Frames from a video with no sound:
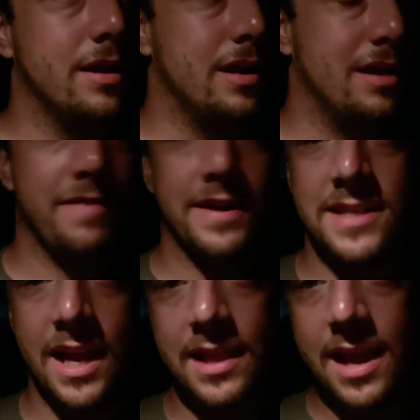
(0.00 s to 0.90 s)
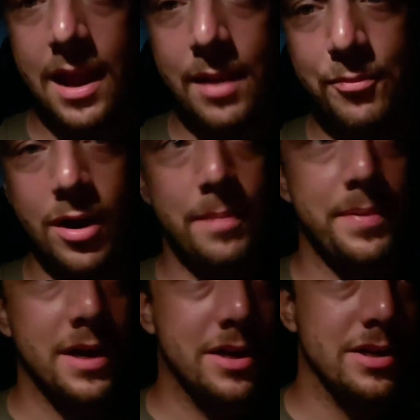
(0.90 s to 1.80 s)
if I set the camera up at
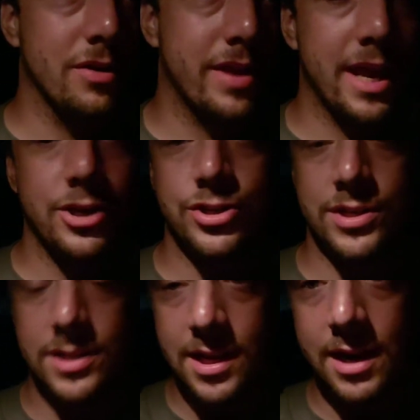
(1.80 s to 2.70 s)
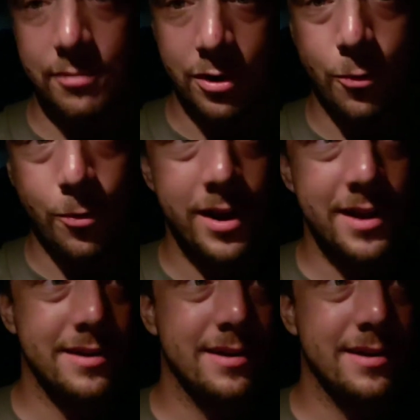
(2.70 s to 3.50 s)
a good location and set it recording,